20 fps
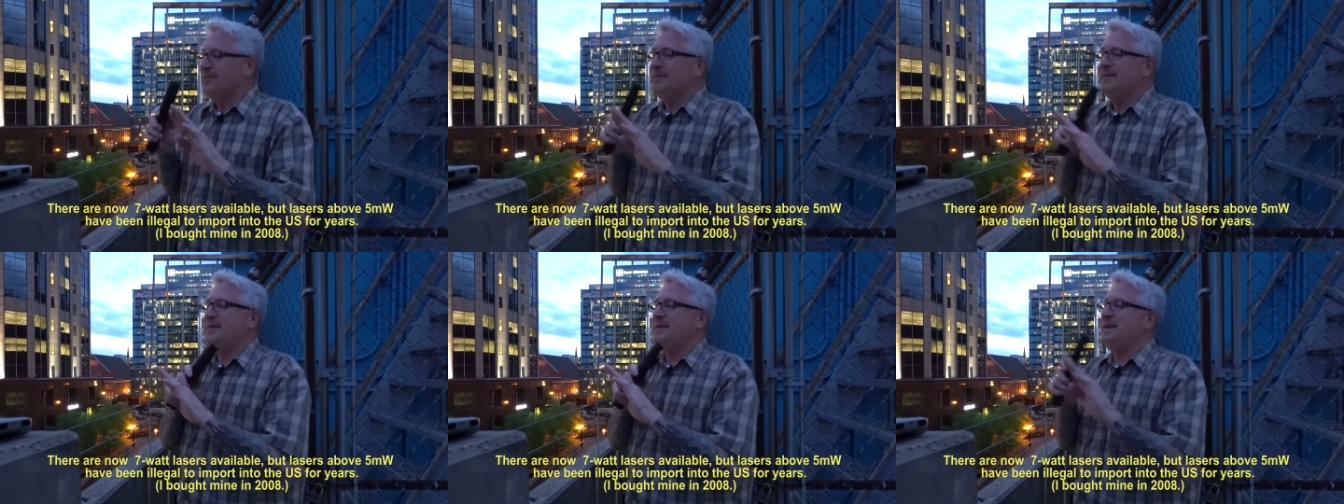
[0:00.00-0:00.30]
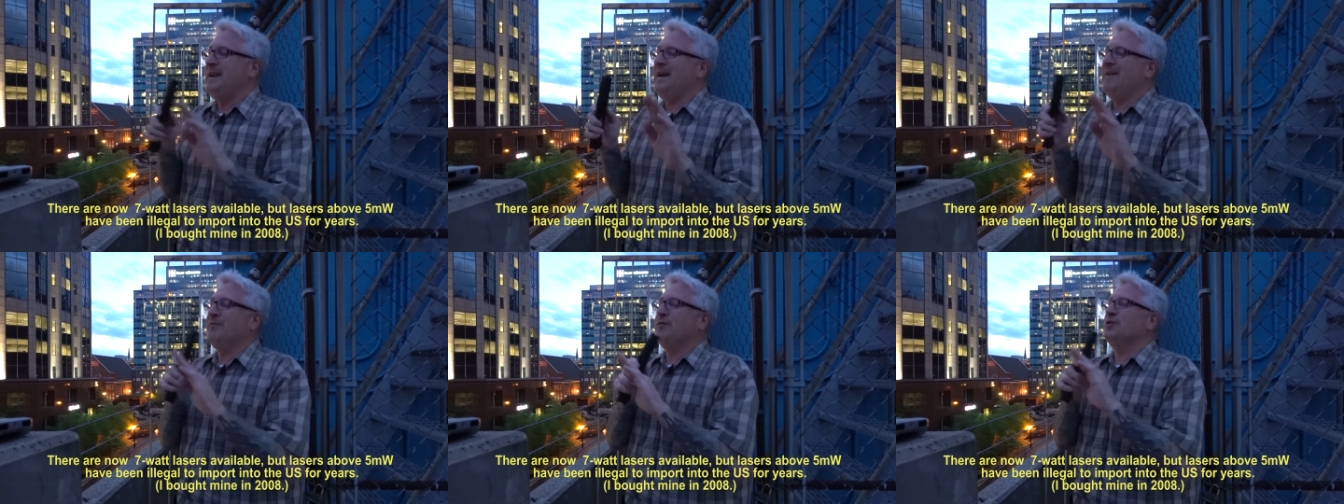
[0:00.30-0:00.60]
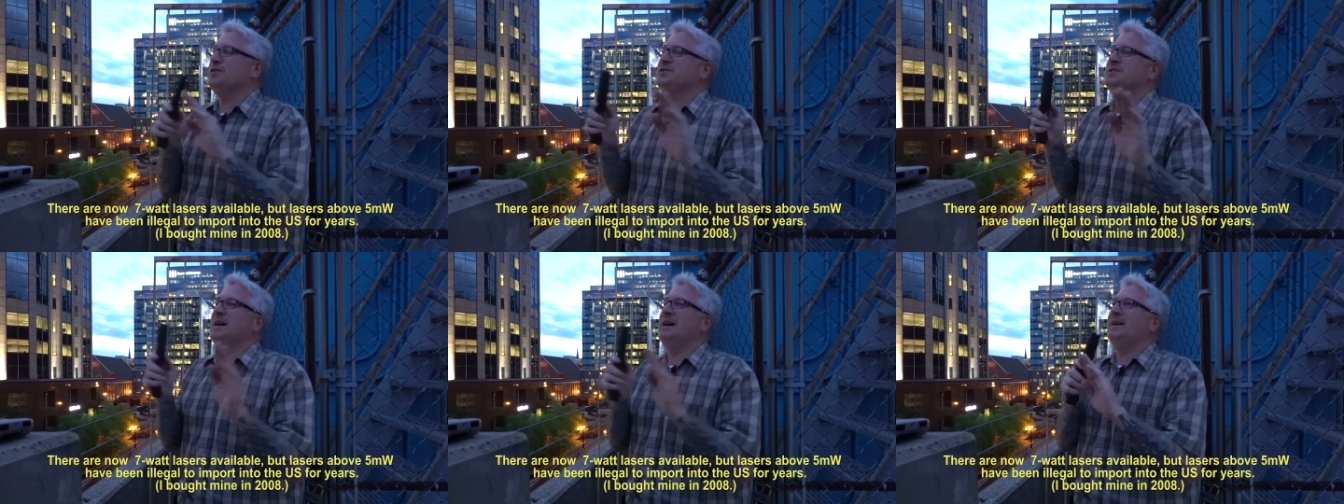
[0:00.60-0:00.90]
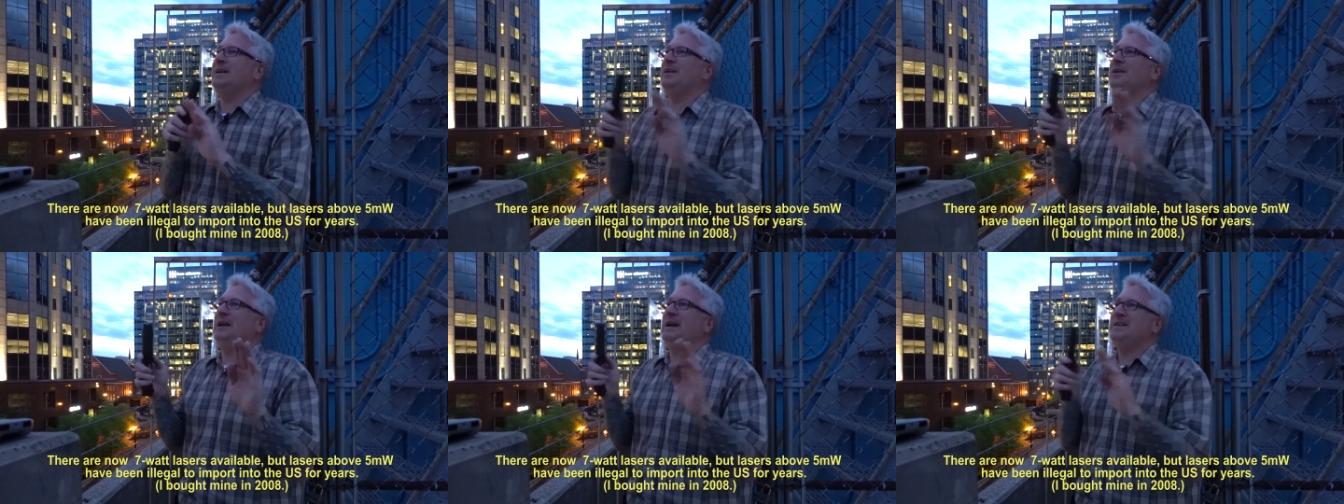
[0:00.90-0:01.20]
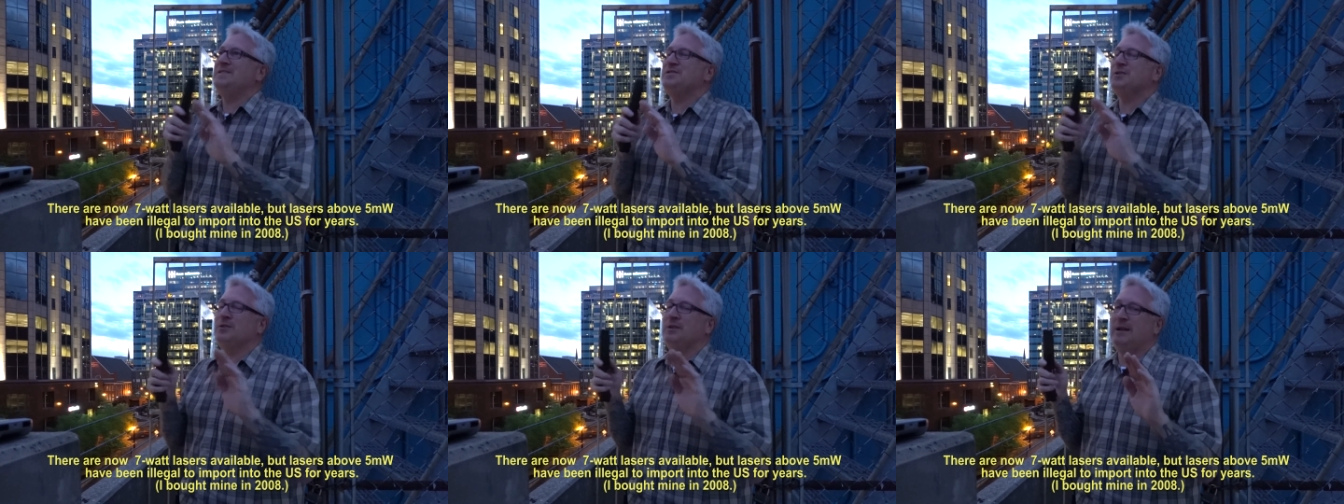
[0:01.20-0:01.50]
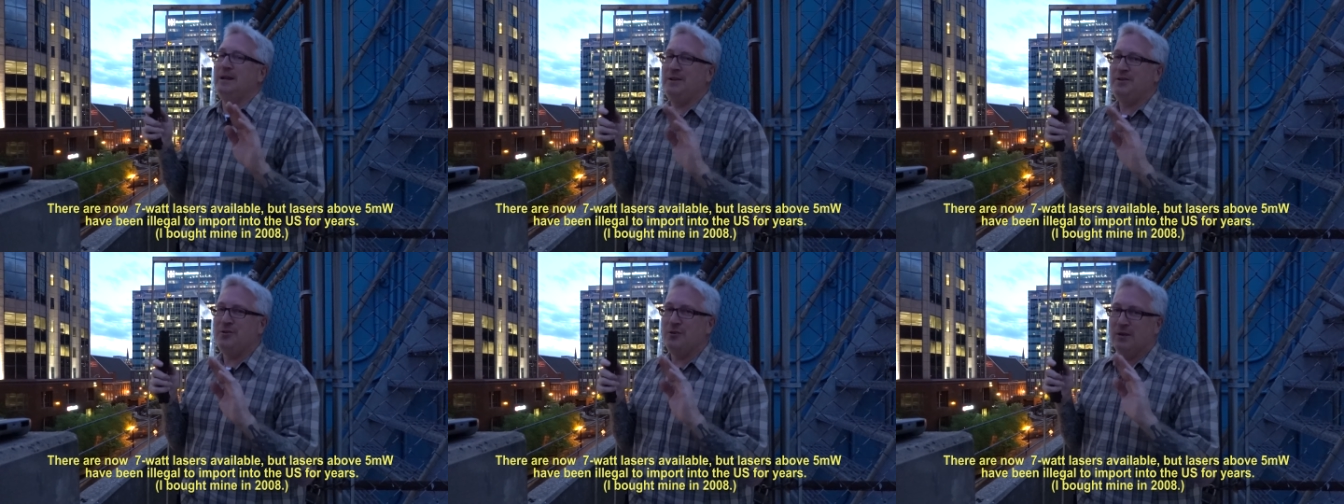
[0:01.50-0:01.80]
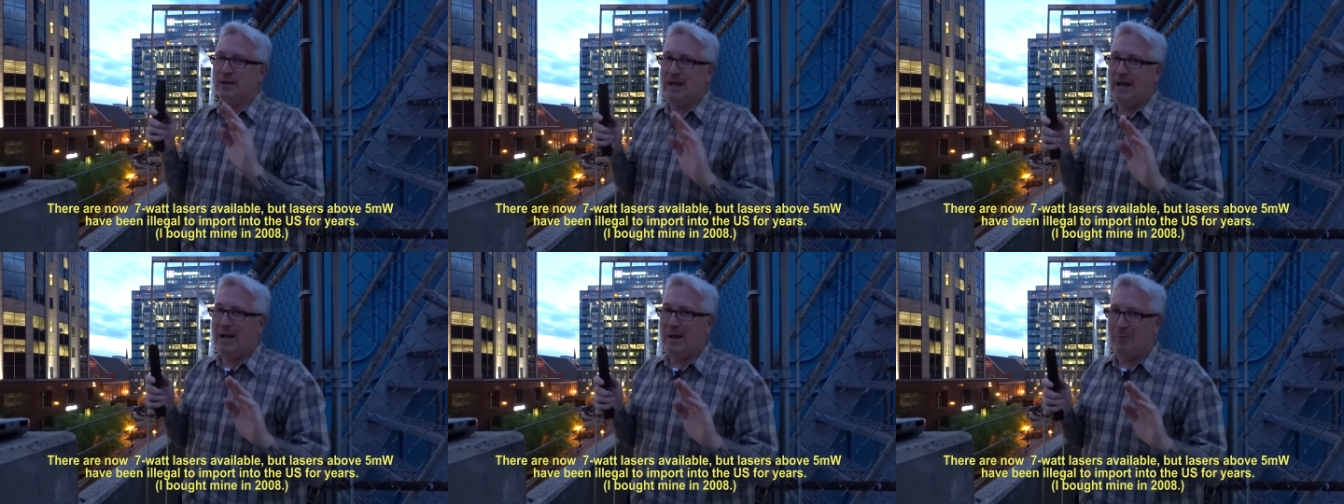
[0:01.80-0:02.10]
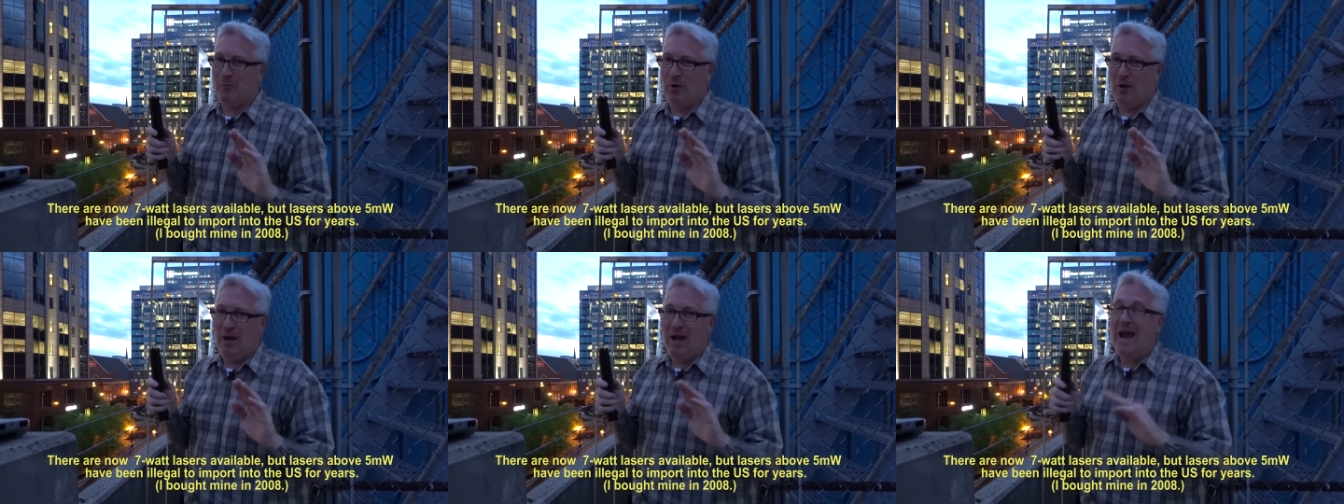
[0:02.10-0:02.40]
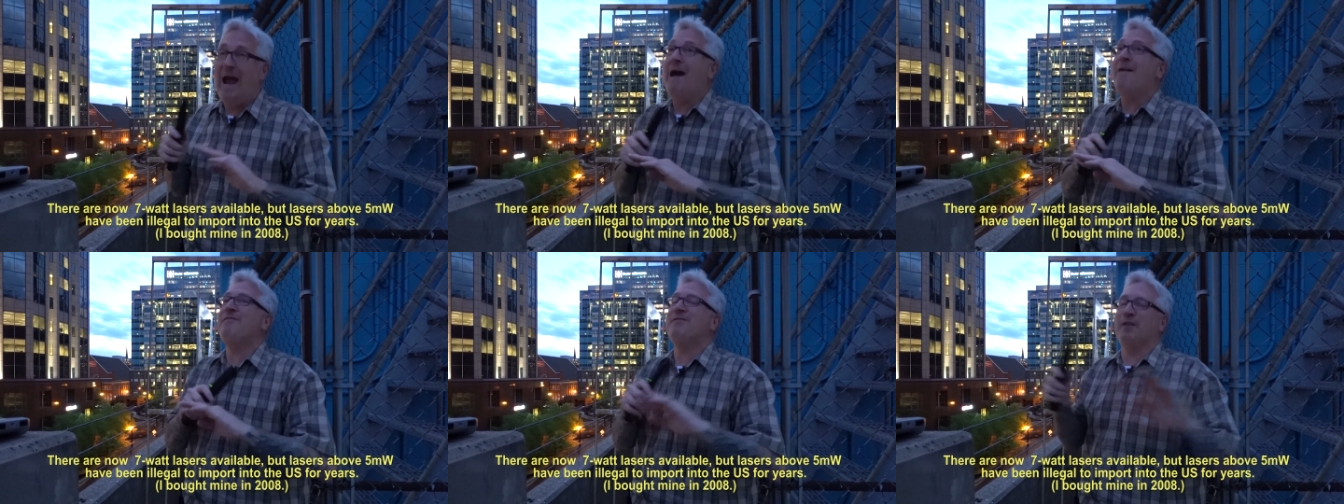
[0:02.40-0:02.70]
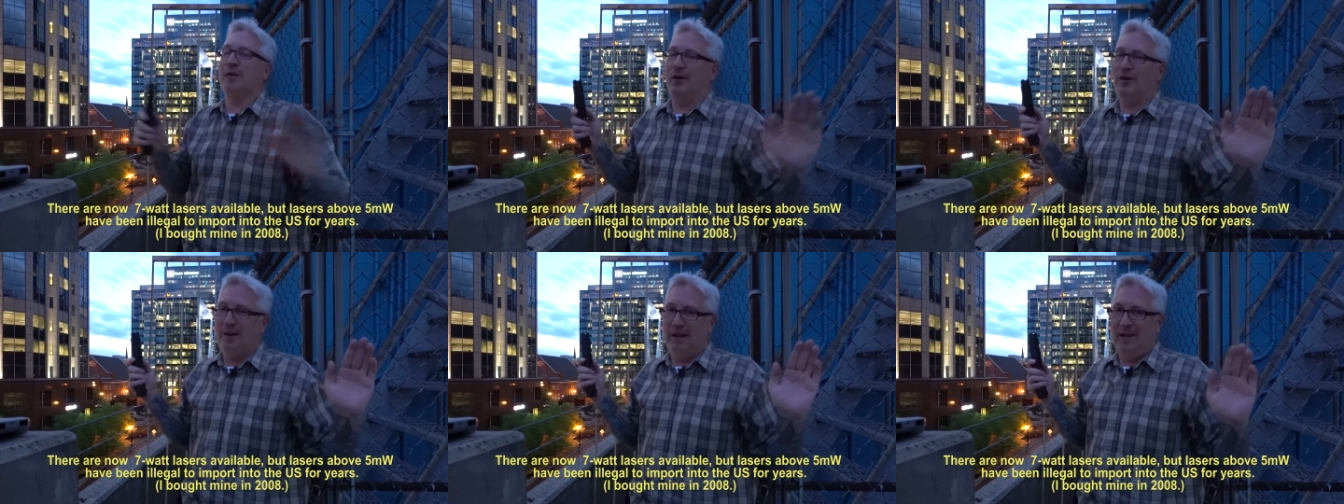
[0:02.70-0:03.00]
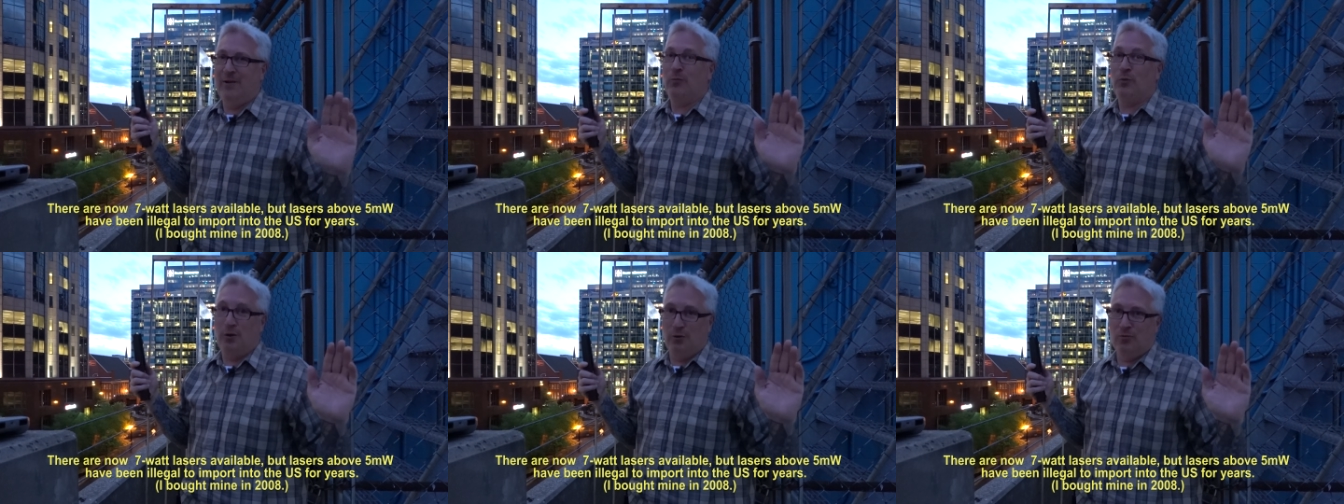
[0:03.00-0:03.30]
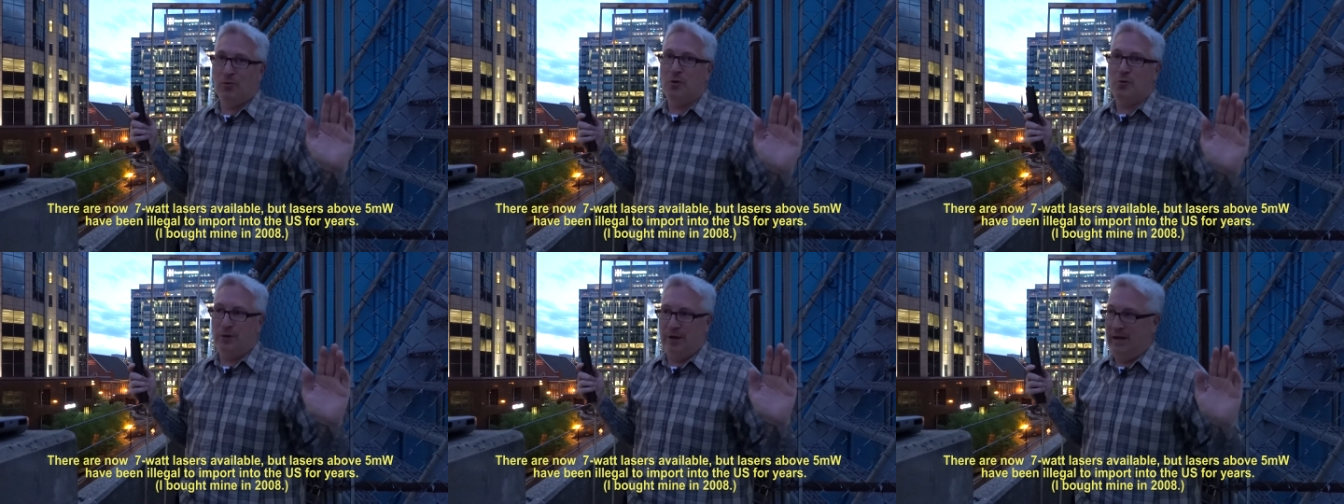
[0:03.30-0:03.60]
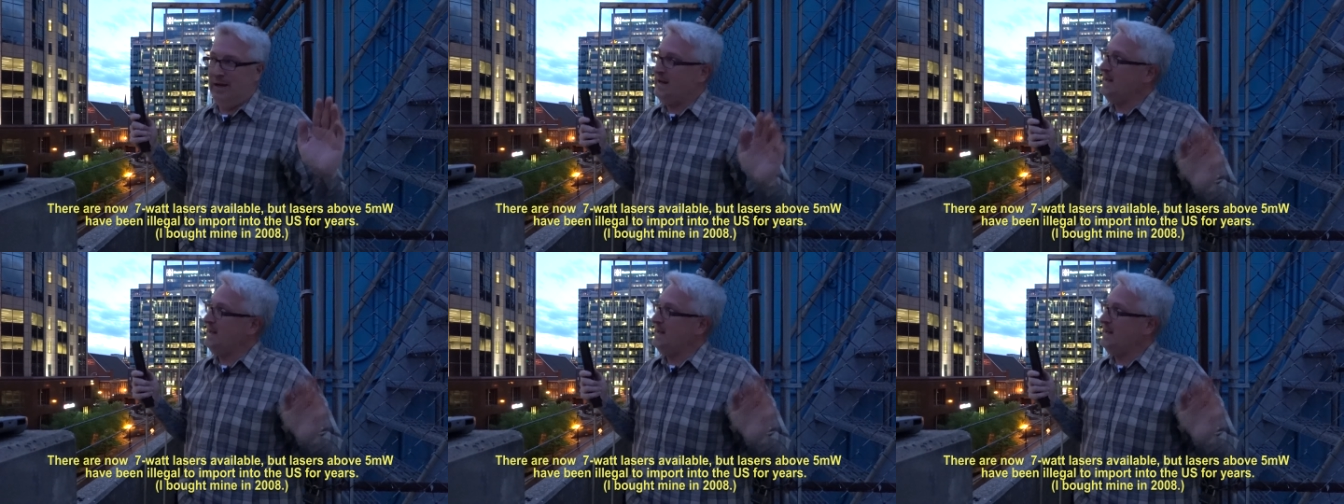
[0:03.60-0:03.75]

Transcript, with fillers: Never shine a laser in your camera, ever. It will ruin it,